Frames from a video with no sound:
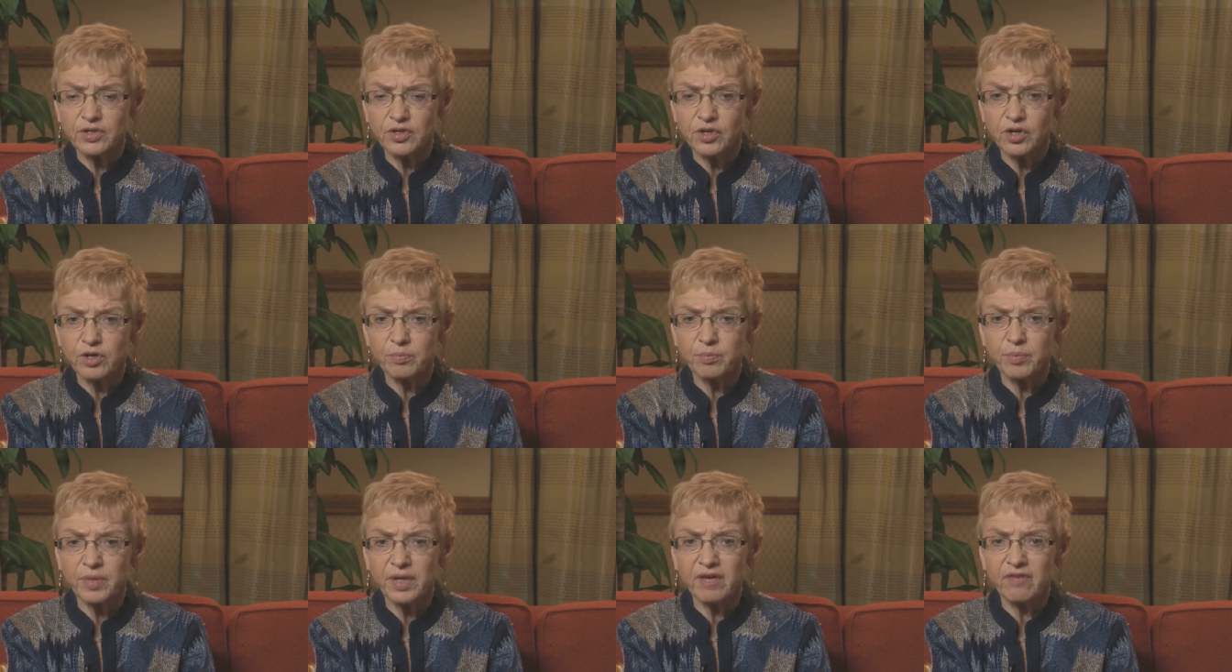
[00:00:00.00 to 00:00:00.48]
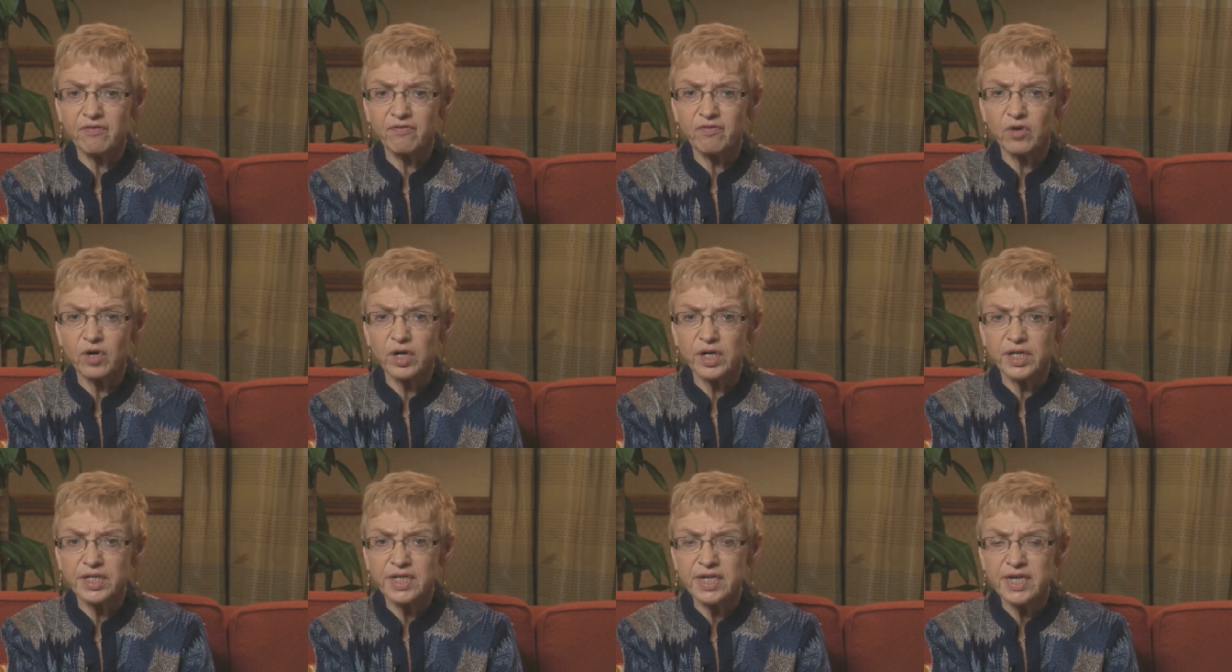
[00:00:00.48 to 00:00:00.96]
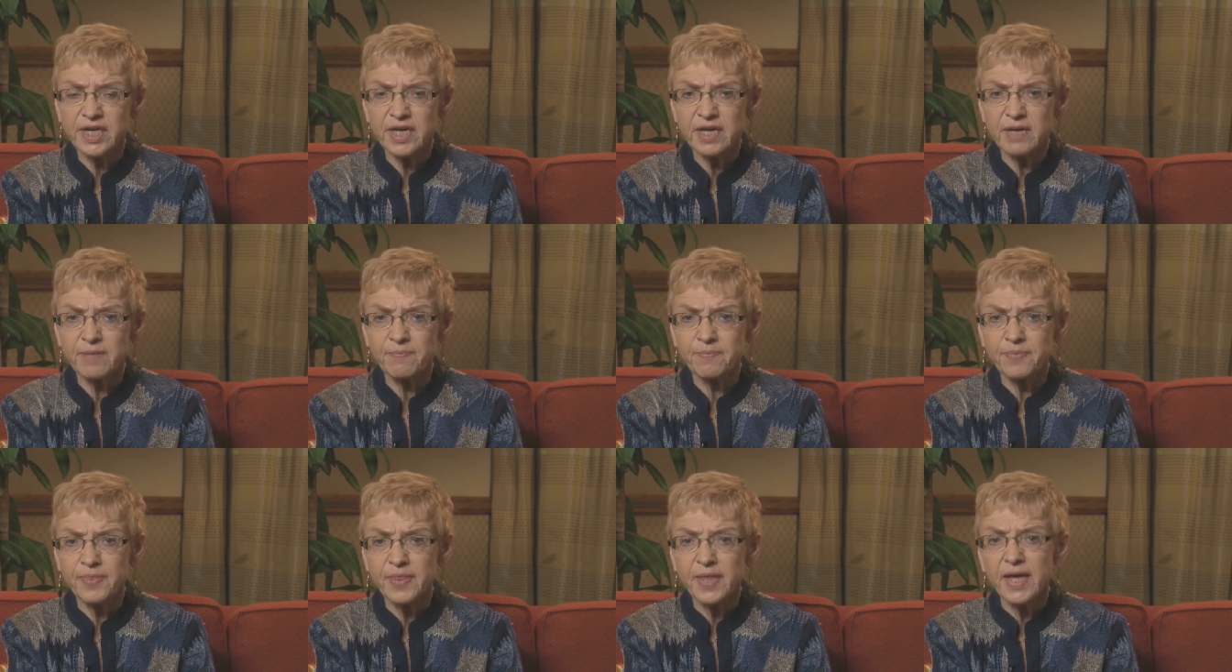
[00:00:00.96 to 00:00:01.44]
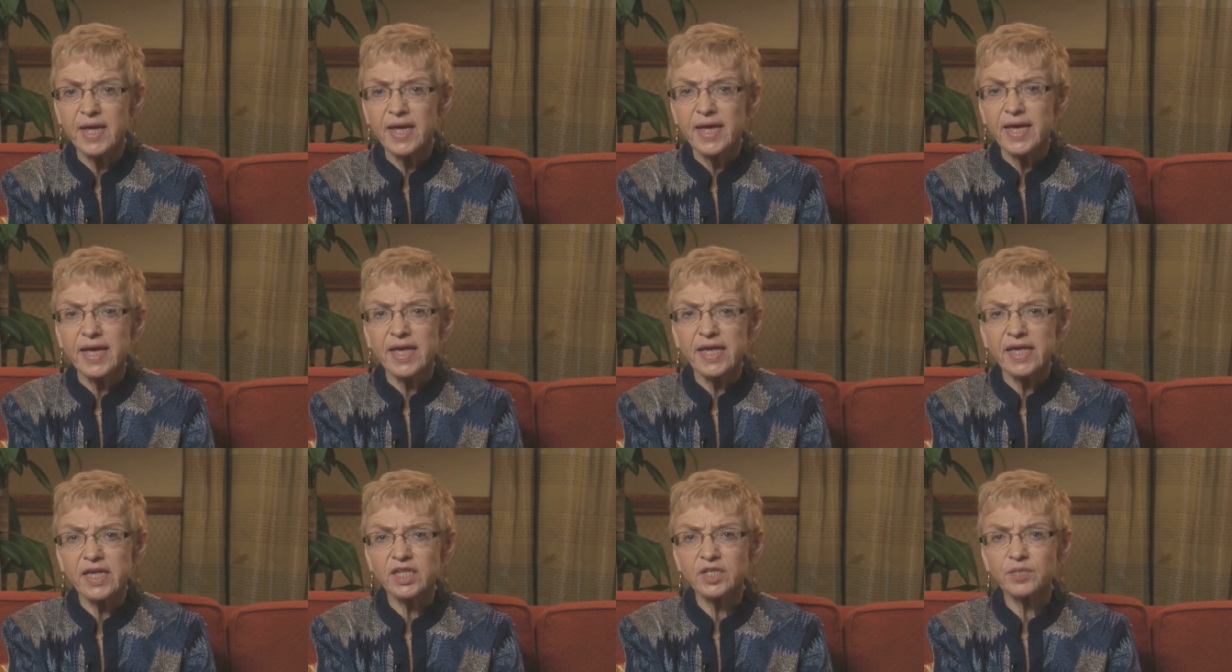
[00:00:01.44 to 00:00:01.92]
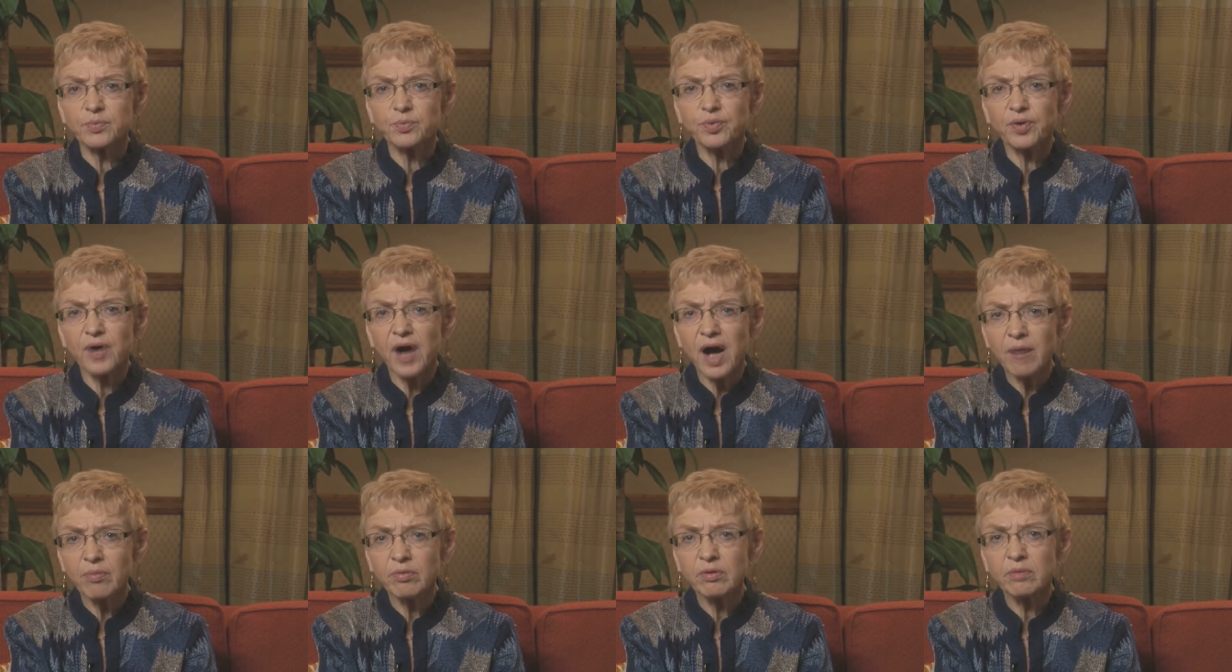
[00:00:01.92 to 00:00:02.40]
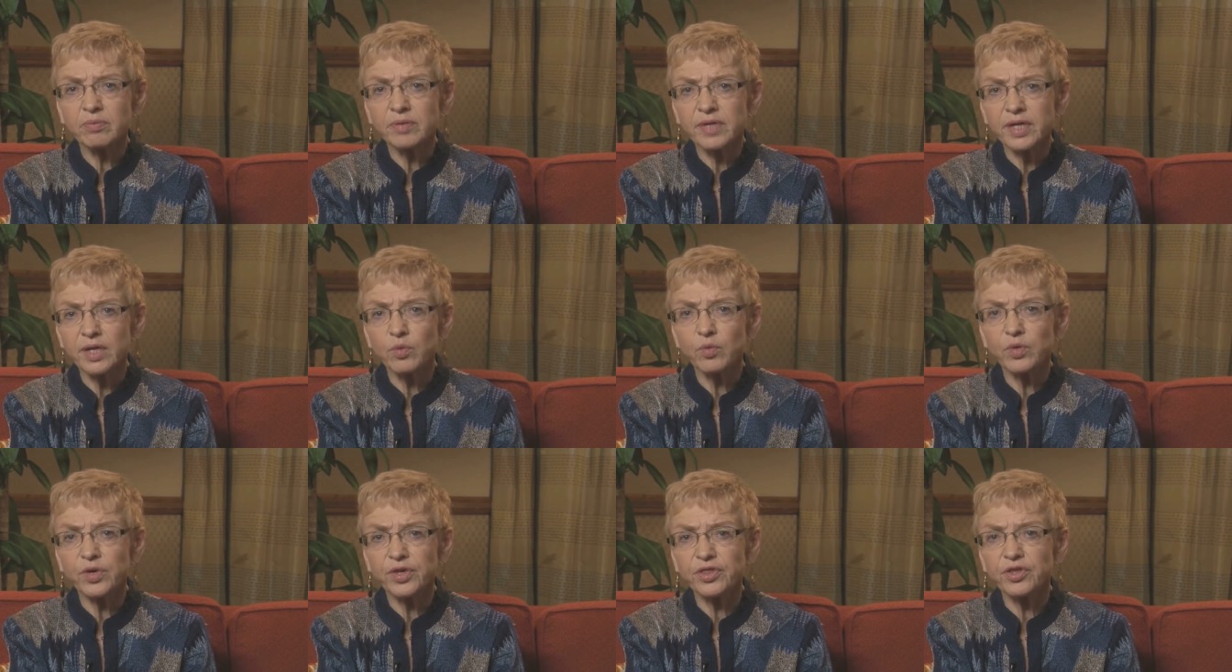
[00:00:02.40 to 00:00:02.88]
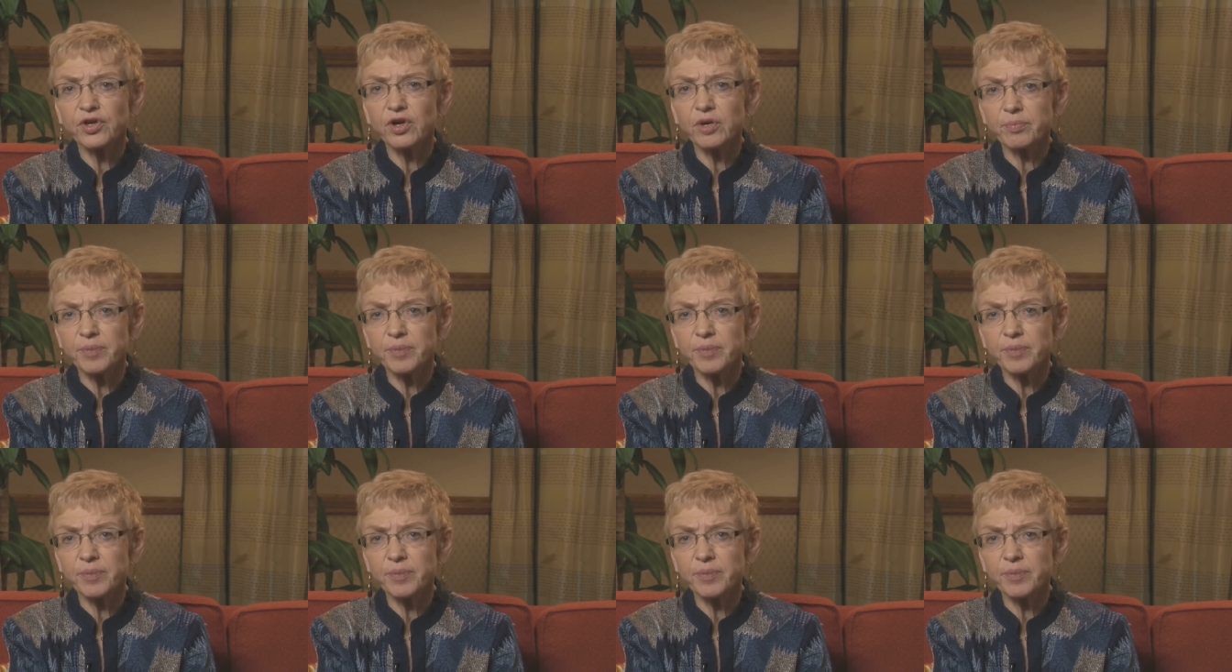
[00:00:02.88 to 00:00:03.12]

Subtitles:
could be for a team is probably with your